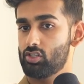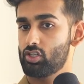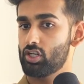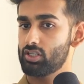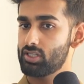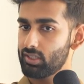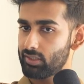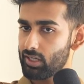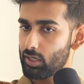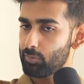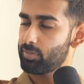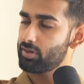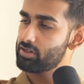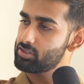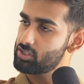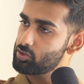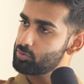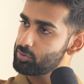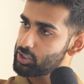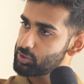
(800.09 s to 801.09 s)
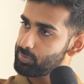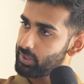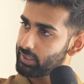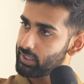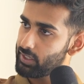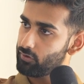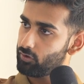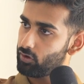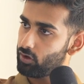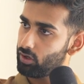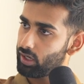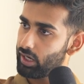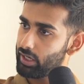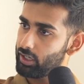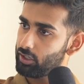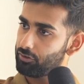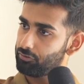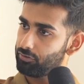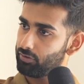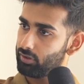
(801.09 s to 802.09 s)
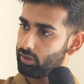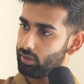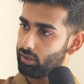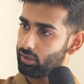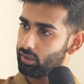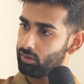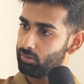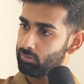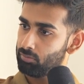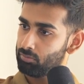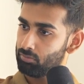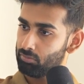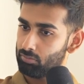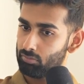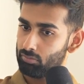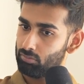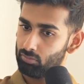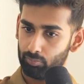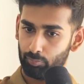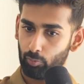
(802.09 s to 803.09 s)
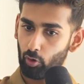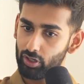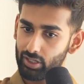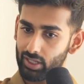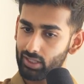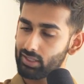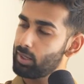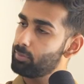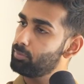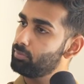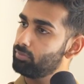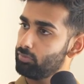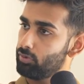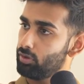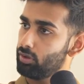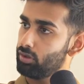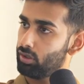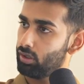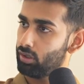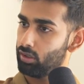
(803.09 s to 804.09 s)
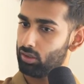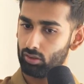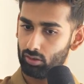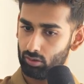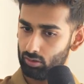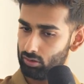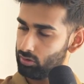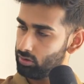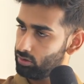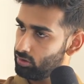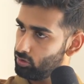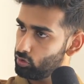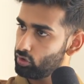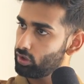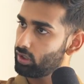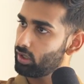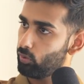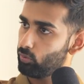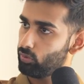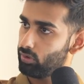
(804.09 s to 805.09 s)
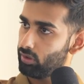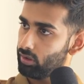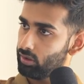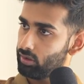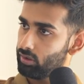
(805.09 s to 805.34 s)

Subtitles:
judging that person's perspective or kind of pointing them to the ground.